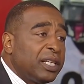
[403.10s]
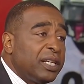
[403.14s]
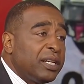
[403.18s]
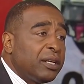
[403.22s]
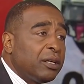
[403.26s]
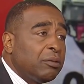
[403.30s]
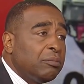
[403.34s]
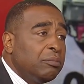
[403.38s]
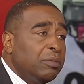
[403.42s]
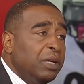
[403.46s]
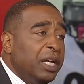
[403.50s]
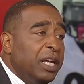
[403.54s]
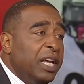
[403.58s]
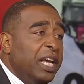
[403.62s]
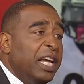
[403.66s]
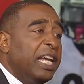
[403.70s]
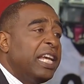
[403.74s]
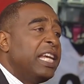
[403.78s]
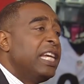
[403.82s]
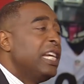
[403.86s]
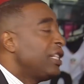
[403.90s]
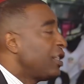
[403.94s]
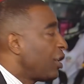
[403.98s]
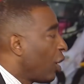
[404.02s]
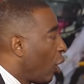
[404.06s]
him,
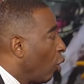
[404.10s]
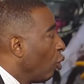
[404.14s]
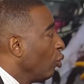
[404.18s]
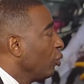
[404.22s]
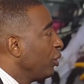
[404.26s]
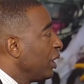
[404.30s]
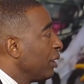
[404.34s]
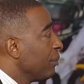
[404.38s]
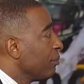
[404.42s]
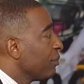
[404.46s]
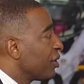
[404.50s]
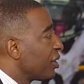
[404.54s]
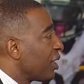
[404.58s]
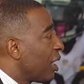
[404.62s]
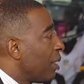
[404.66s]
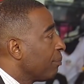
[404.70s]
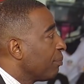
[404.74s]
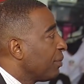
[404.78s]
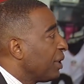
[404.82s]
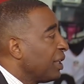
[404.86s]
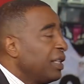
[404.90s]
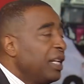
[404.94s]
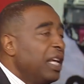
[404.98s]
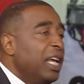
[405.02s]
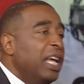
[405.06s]
he told them
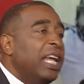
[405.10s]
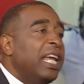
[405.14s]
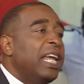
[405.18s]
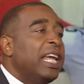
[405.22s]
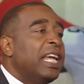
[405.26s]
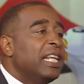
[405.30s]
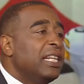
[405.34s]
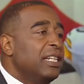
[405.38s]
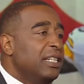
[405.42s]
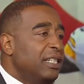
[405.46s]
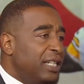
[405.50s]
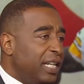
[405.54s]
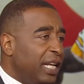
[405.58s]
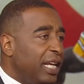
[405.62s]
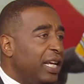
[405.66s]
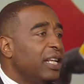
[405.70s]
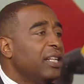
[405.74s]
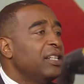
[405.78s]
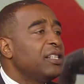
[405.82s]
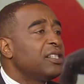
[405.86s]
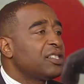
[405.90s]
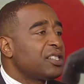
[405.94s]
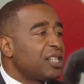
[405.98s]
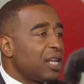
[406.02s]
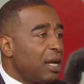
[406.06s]
something and
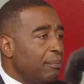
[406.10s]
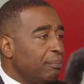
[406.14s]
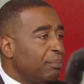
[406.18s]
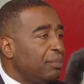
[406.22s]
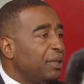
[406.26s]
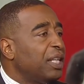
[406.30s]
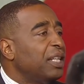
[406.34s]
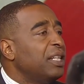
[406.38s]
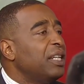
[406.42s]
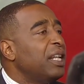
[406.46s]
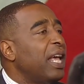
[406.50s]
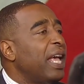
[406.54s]
did something